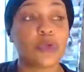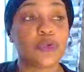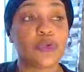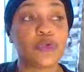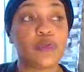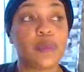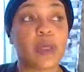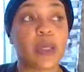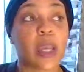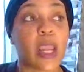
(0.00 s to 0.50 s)

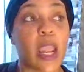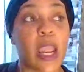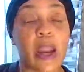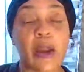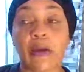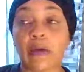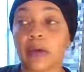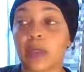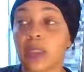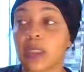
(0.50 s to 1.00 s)
you being
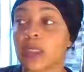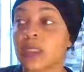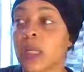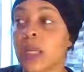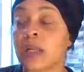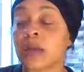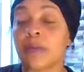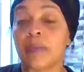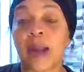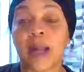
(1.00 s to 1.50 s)
arrogant it
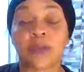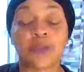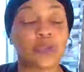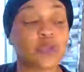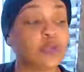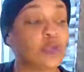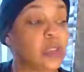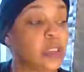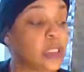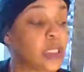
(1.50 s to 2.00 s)
ain't
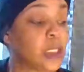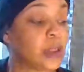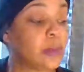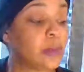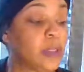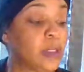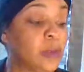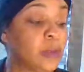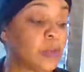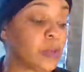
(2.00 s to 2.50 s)
about you looking at
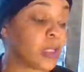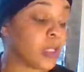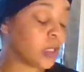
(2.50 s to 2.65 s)
people